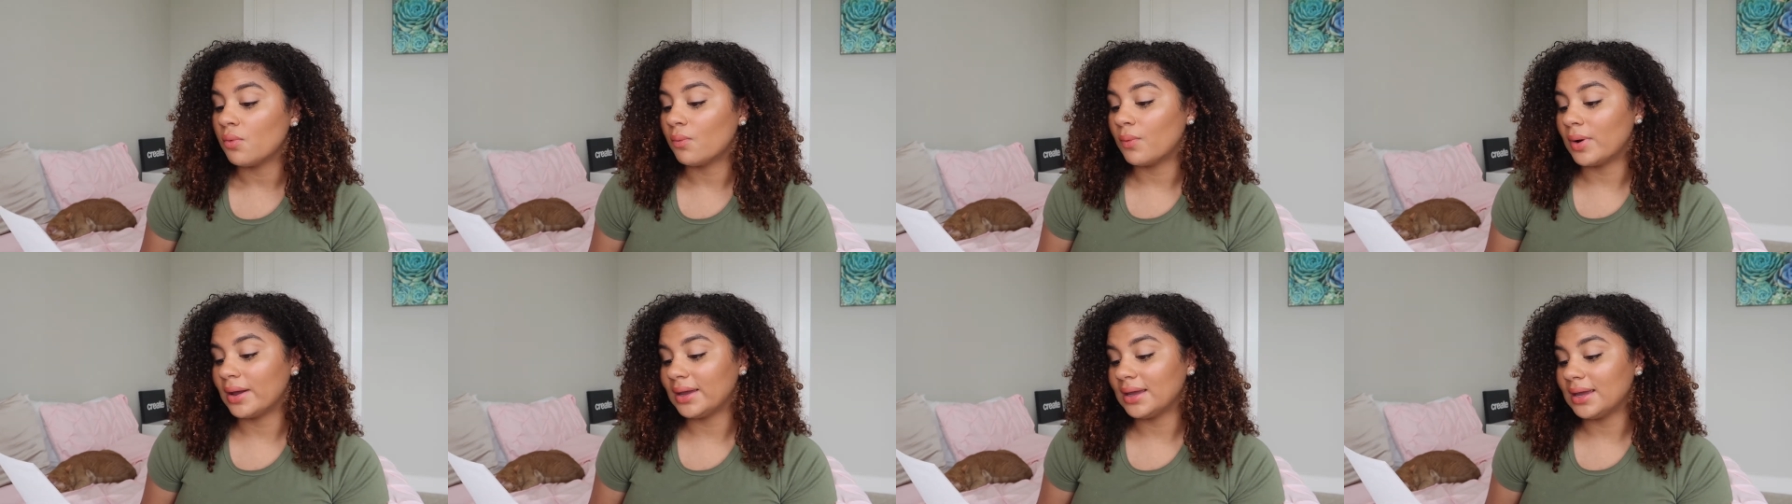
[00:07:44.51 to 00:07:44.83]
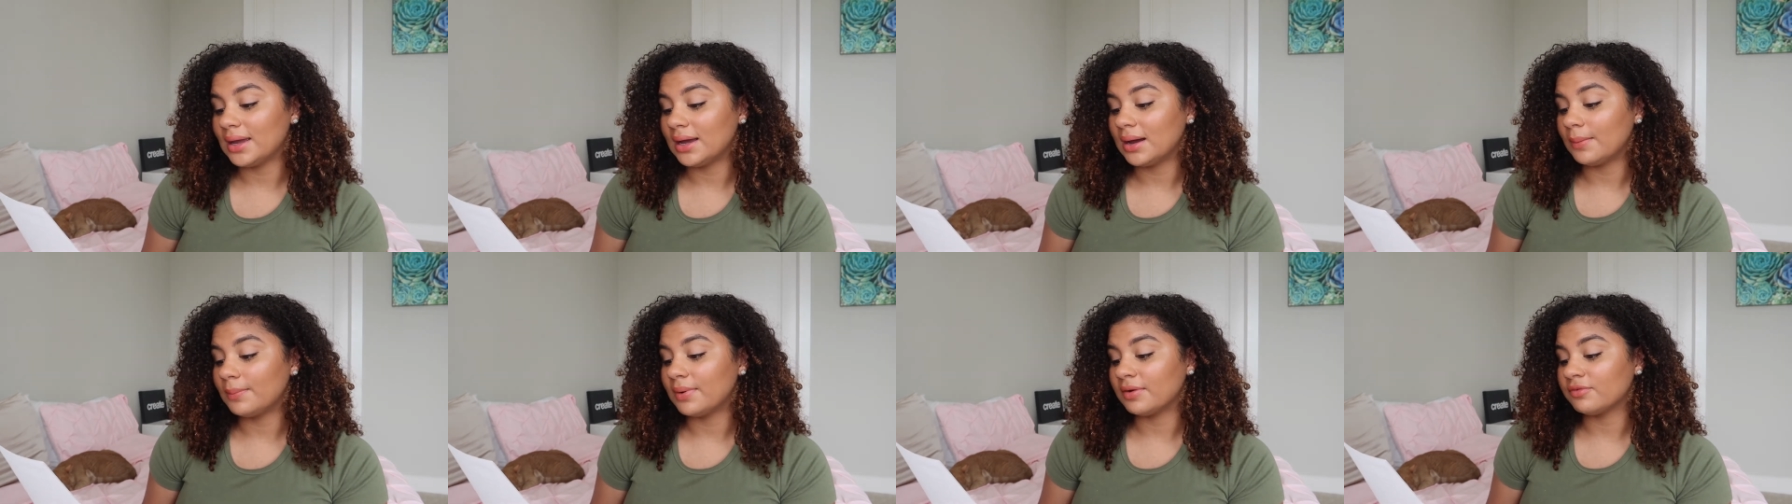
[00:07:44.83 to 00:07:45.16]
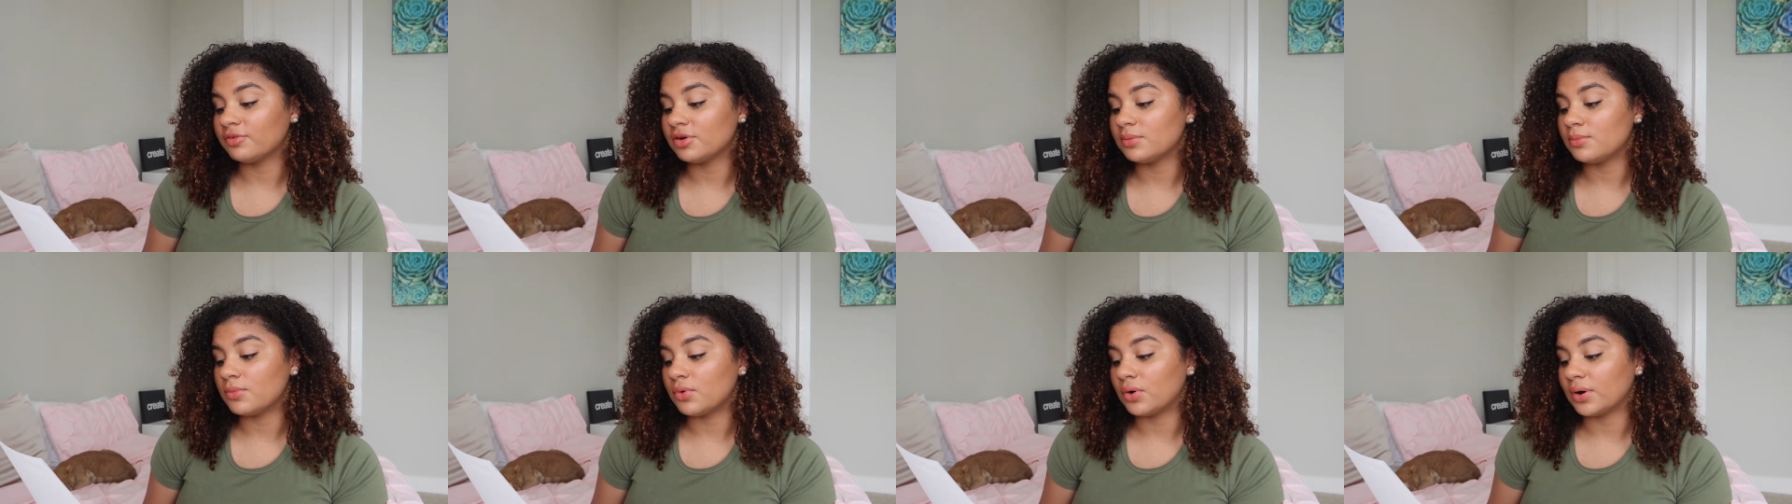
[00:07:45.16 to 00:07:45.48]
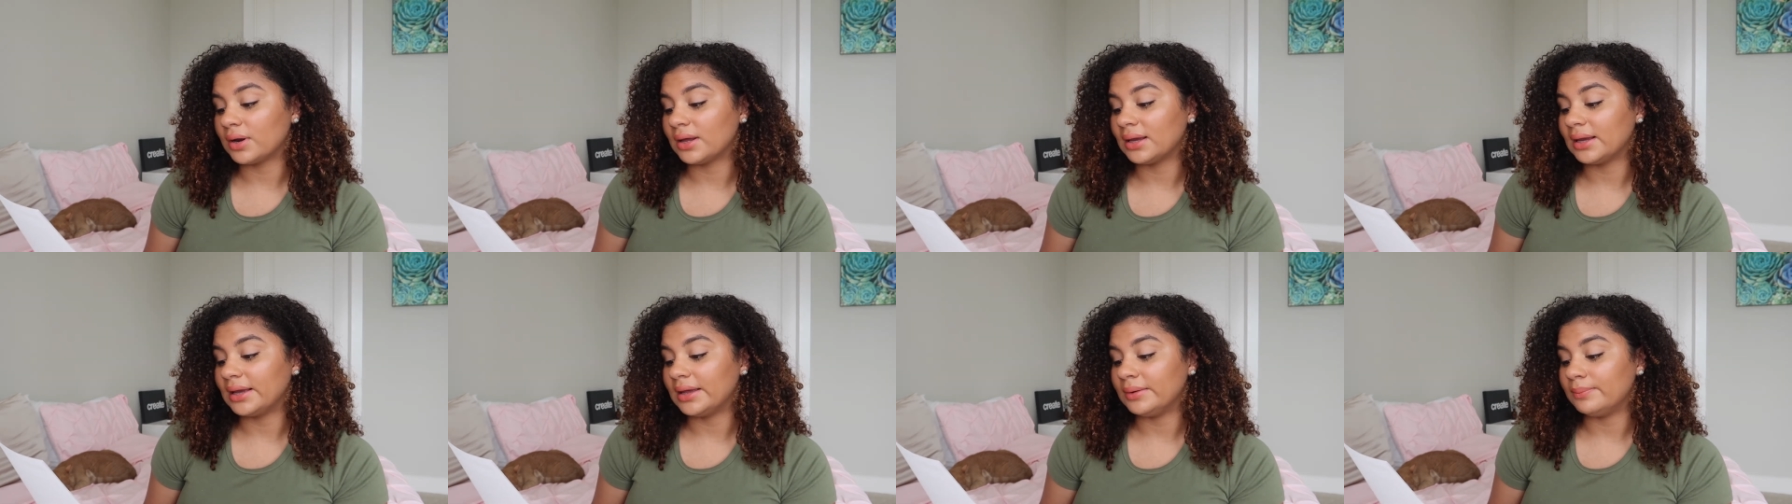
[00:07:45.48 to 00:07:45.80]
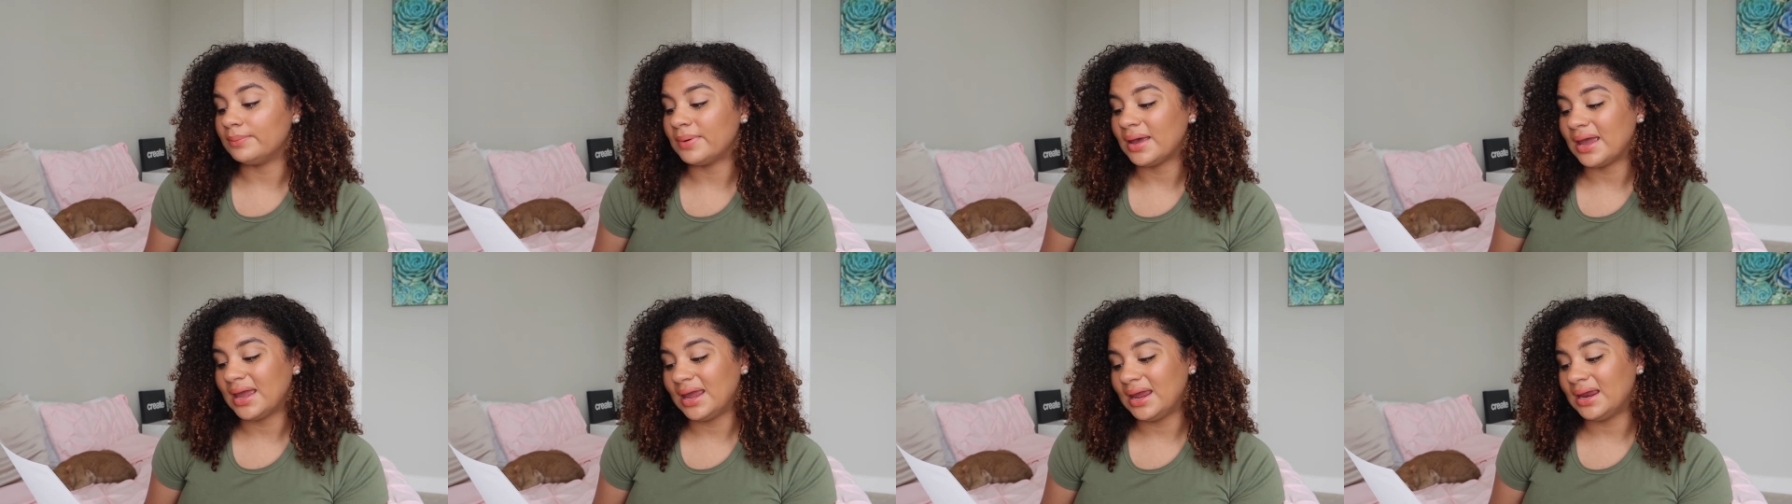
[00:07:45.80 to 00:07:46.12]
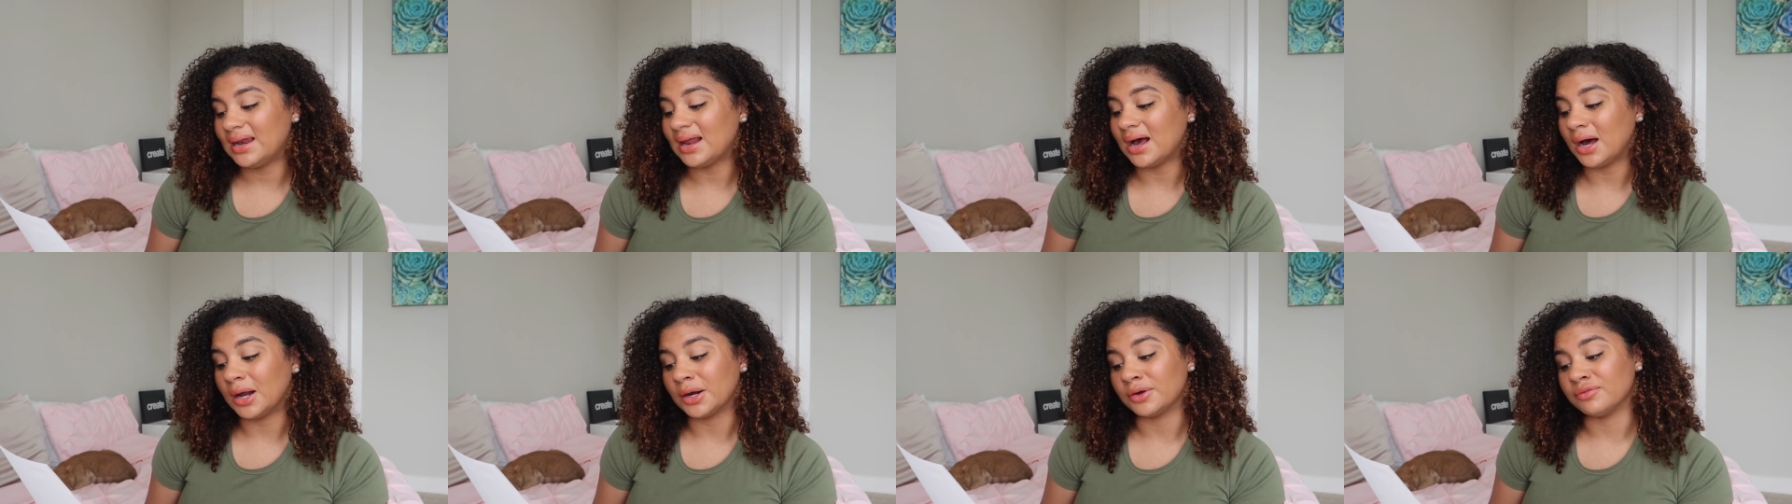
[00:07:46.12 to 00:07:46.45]
waking up every morning in
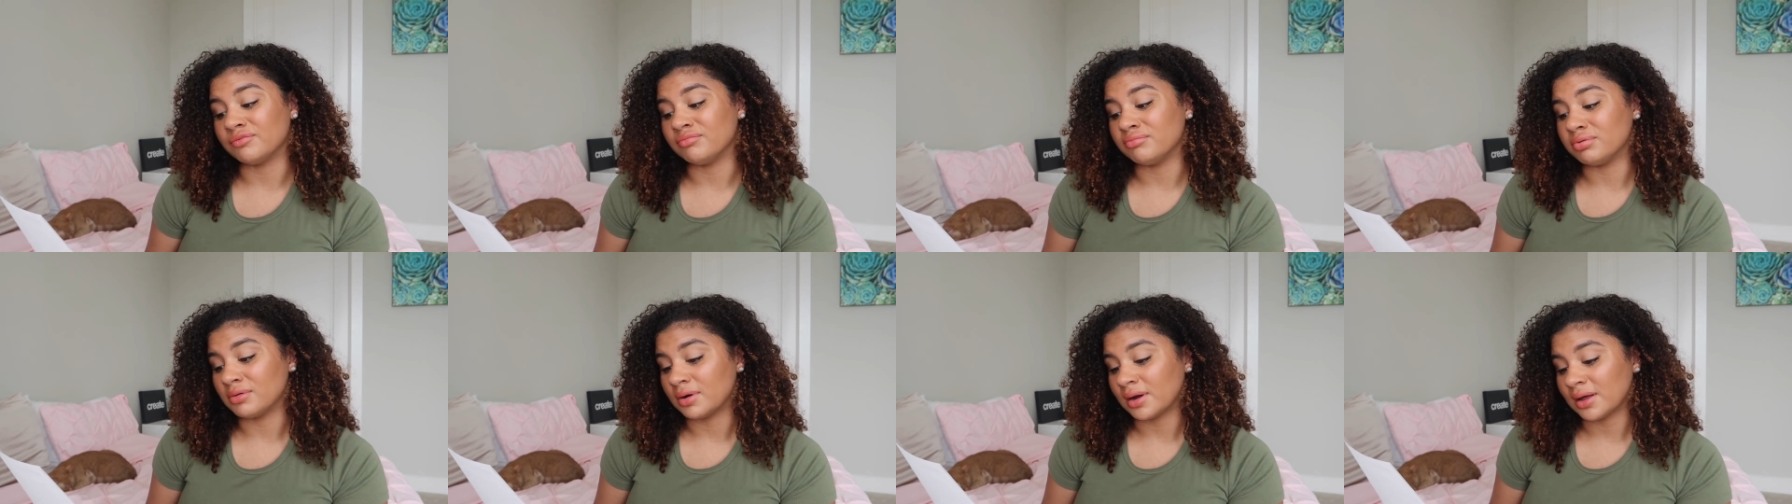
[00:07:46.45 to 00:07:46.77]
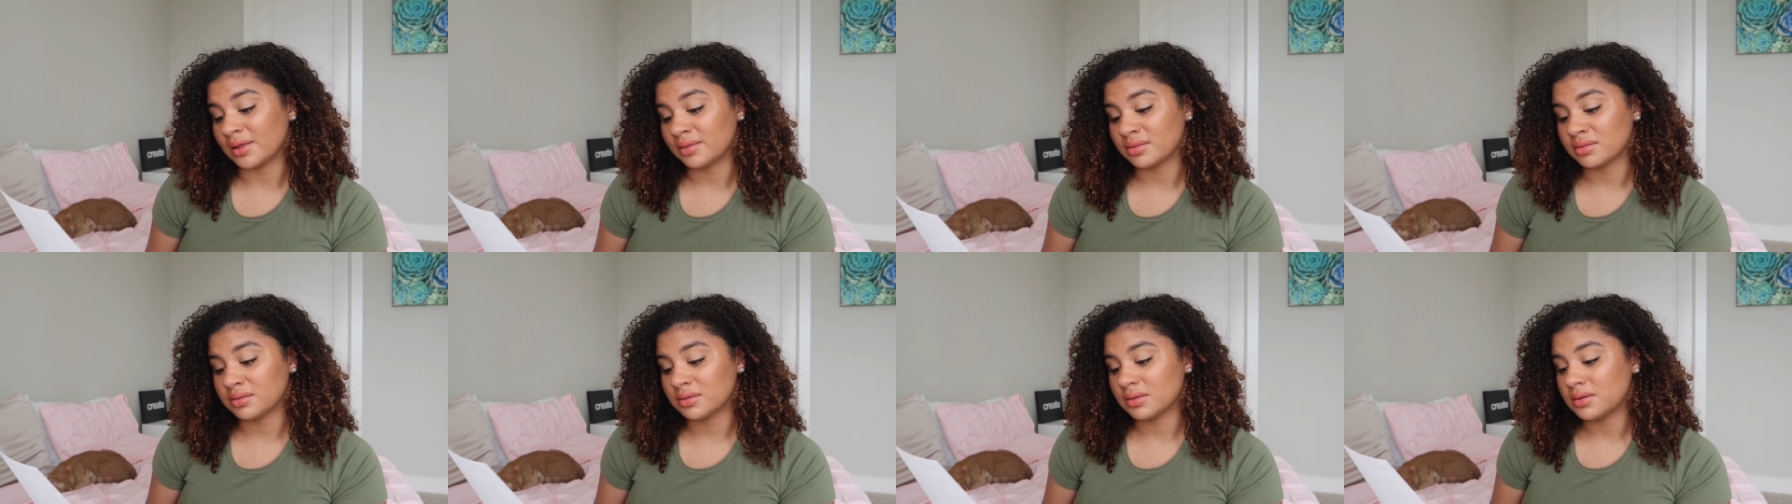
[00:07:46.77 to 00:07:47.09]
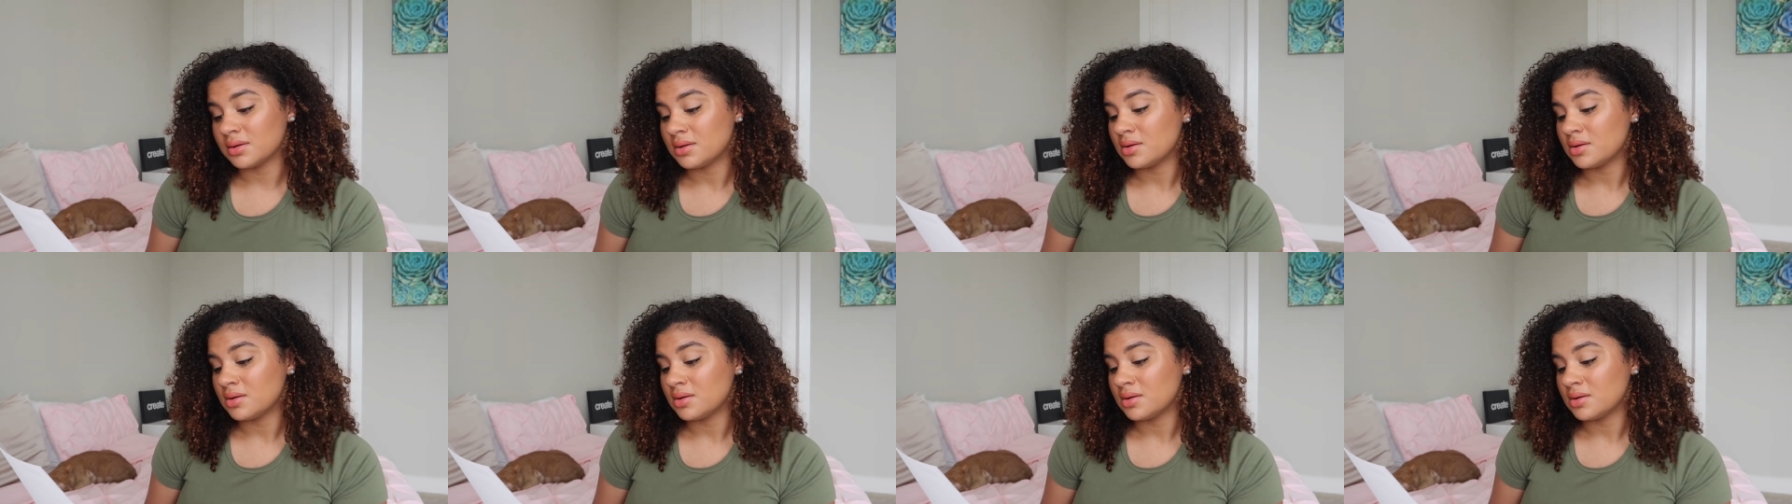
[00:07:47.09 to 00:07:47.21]
pain, out of breath,